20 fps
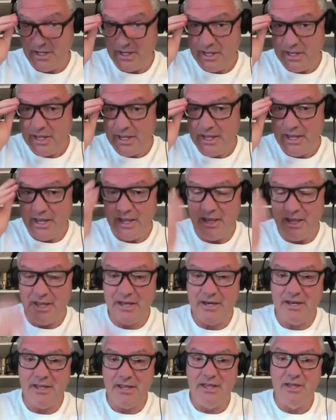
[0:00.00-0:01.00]

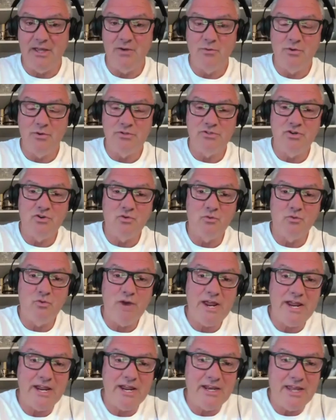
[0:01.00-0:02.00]
And it was
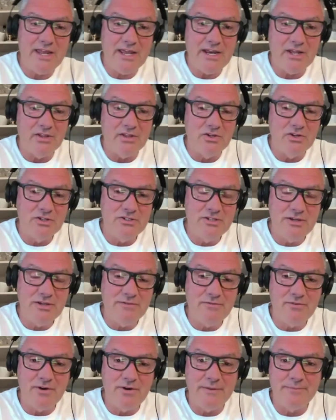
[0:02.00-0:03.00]
great and it looked
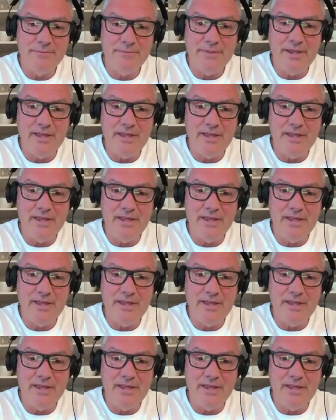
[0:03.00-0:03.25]
different.